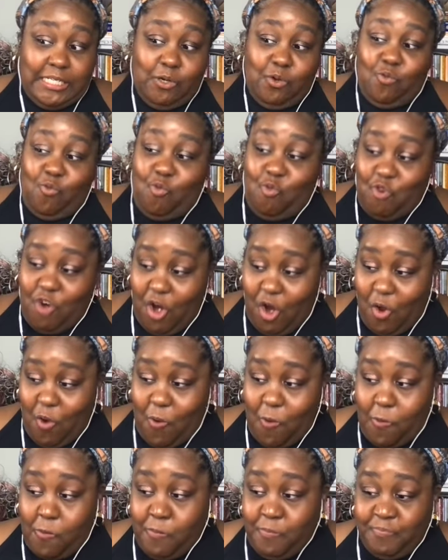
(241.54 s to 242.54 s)

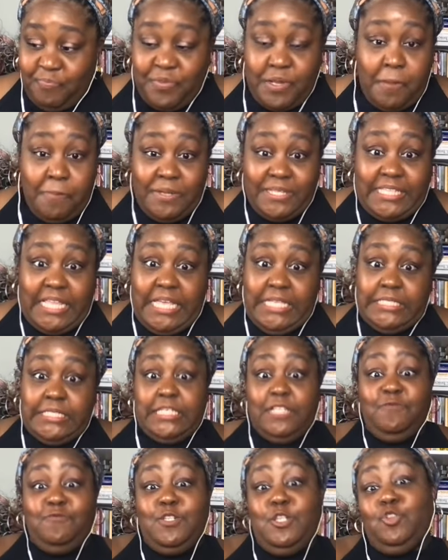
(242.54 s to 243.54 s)
robe, but they
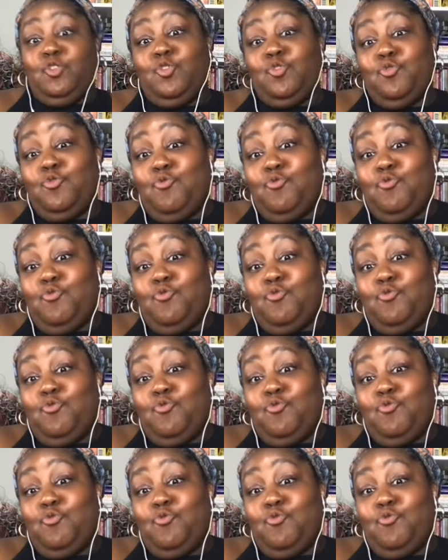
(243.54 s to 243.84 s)
sifting through